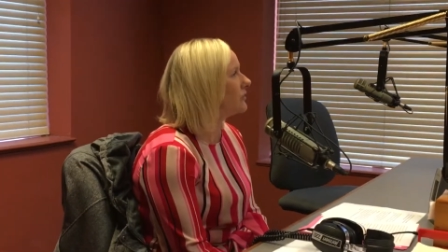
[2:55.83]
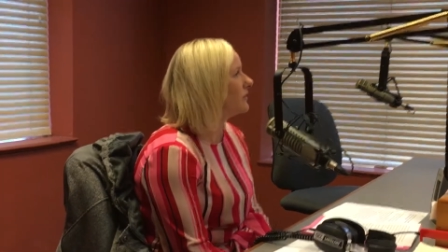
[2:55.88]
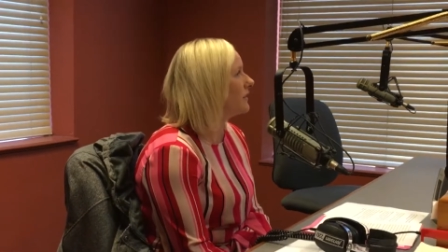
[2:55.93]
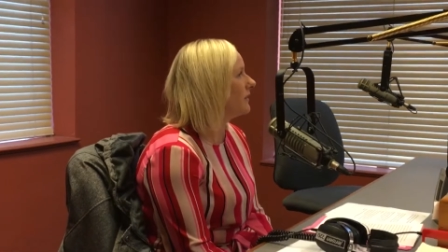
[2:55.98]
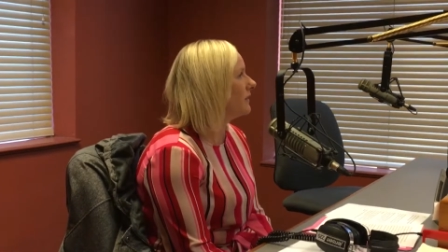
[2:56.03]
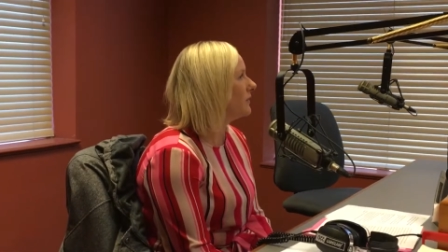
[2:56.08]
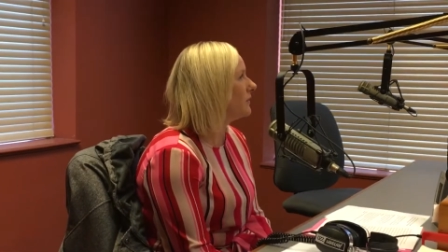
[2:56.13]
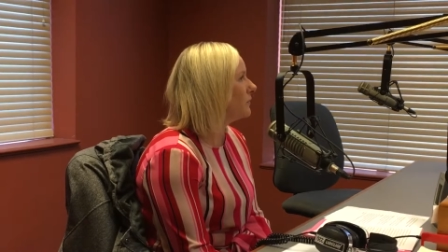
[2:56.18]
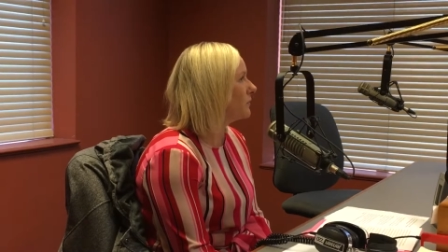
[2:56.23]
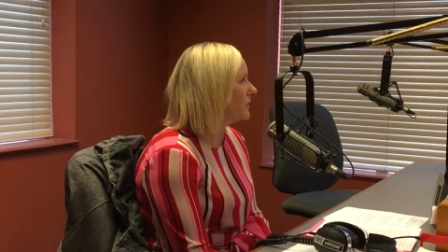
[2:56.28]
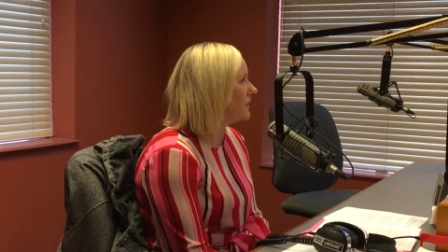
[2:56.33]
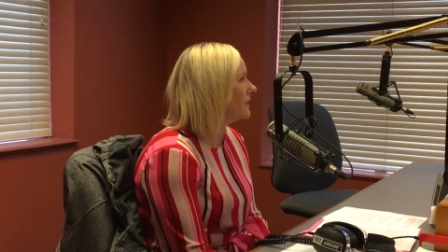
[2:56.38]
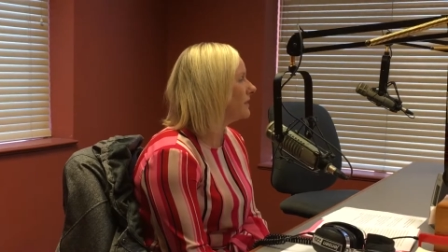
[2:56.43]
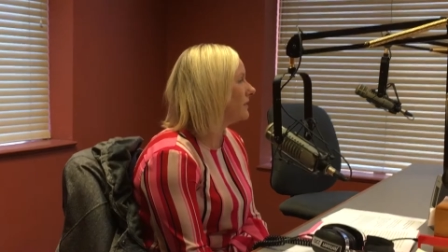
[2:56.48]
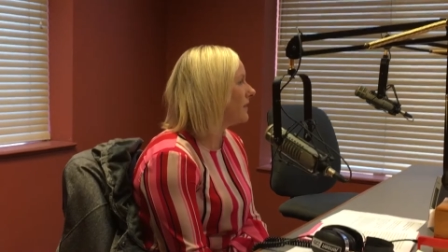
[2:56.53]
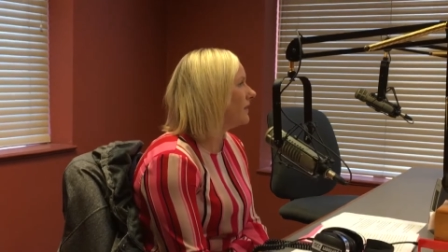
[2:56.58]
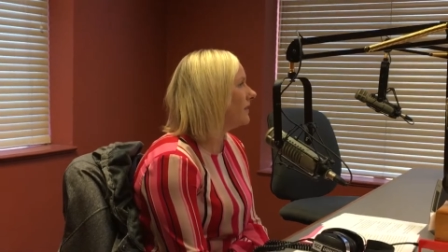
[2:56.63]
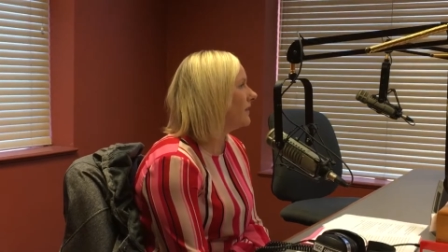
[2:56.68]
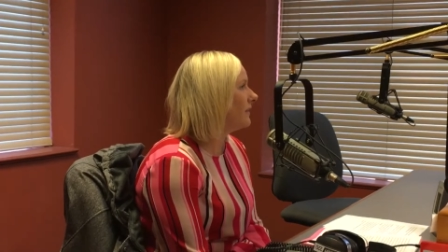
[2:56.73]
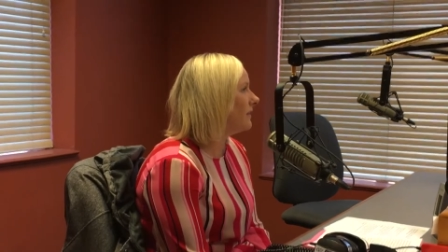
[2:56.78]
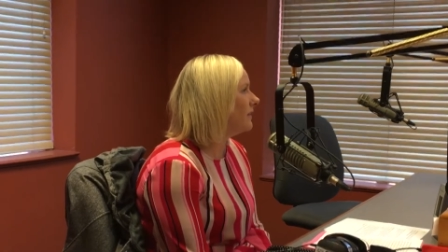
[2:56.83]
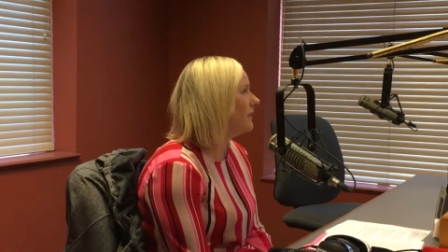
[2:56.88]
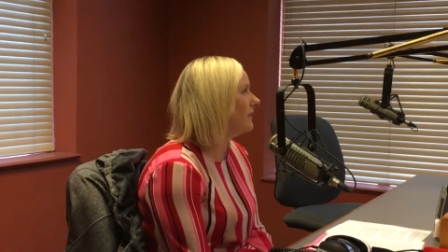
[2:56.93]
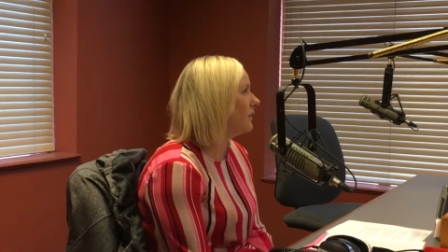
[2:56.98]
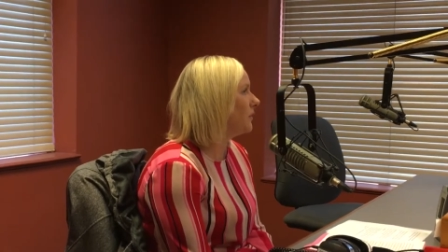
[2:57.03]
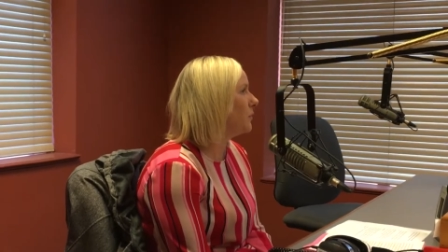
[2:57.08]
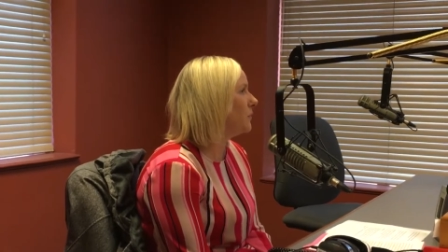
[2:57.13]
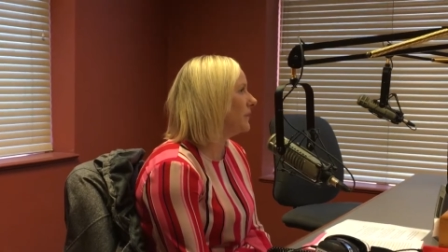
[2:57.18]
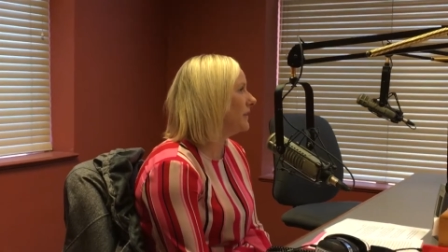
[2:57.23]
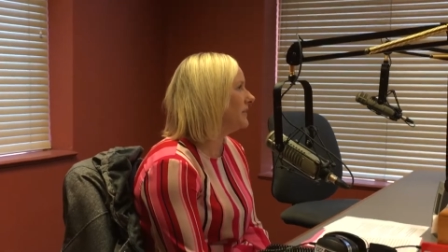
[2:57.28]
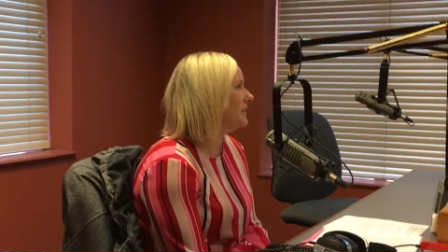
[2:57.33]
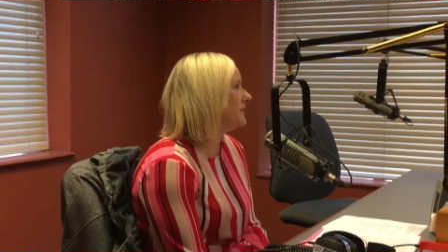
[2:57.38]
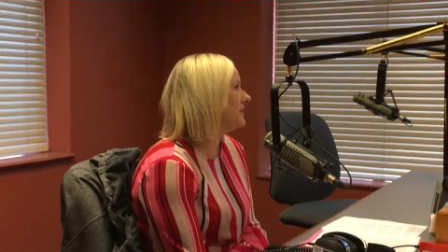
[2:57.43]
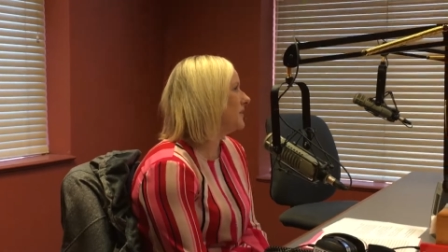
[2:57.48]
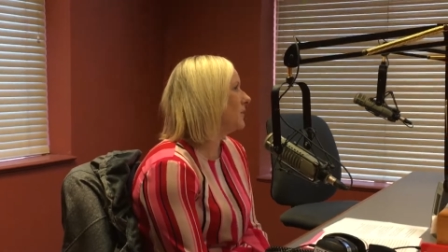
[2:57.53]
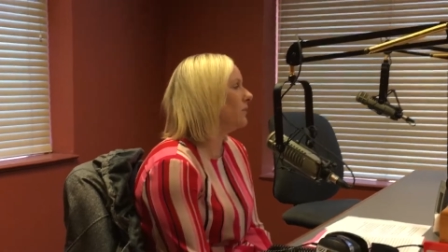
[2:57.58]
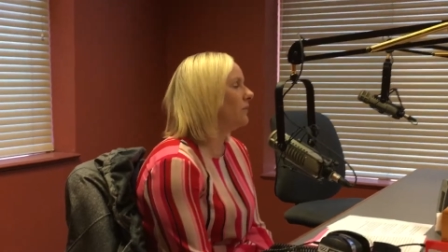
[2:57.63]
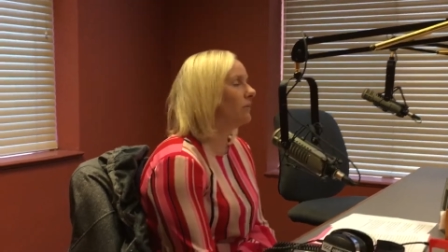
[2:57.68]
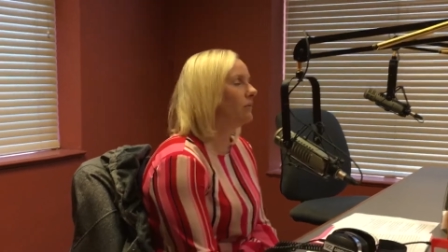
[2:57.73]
center was Hillman, so